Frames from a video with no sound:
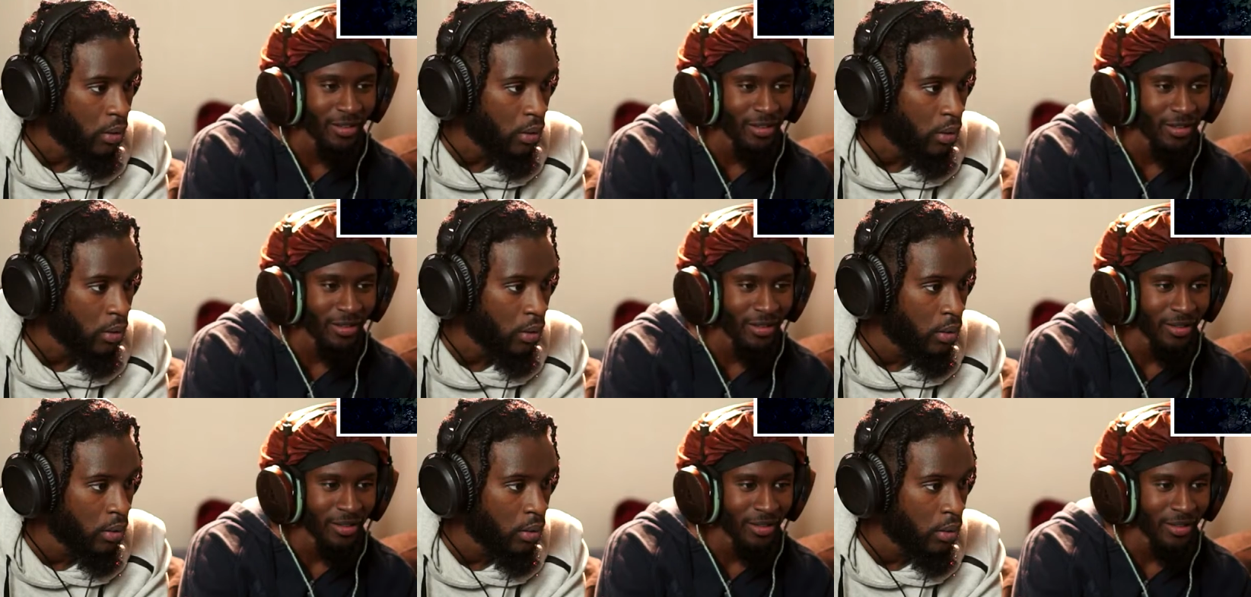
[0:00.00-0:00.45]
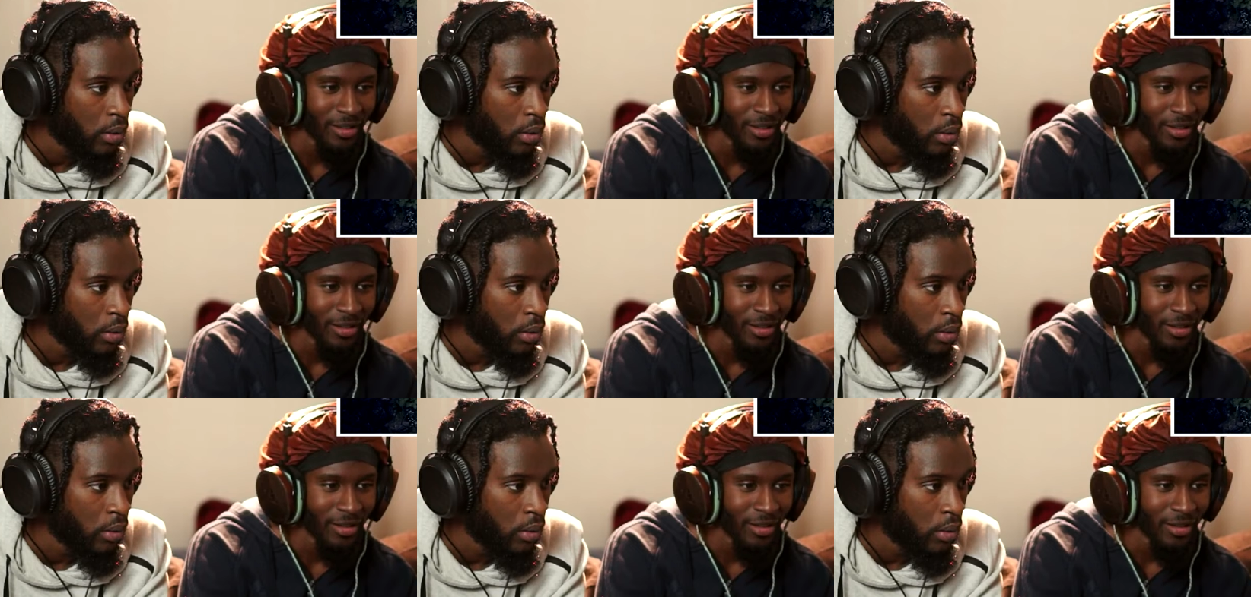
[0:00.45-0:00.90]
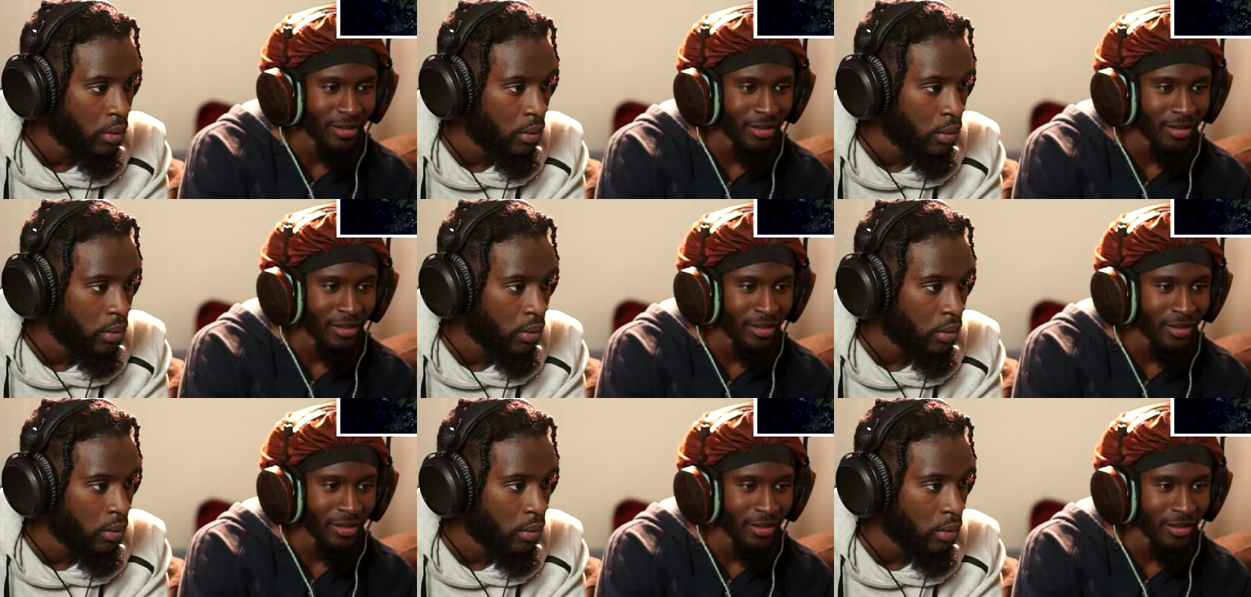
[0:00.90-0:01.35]

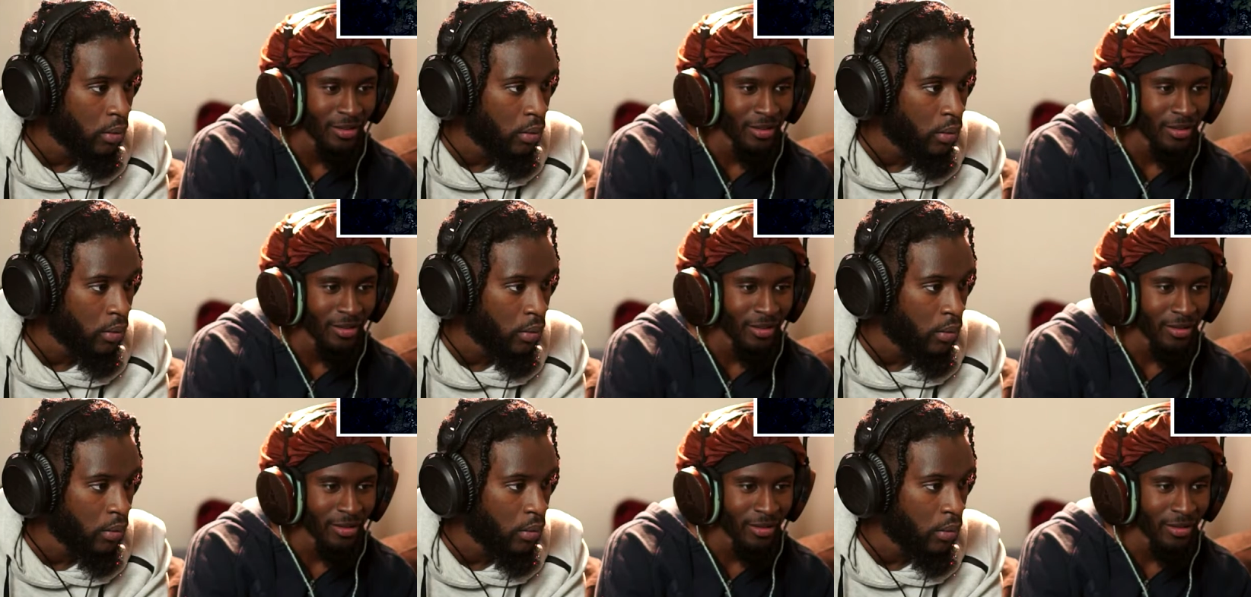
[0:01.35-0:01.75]
Nobody speaks.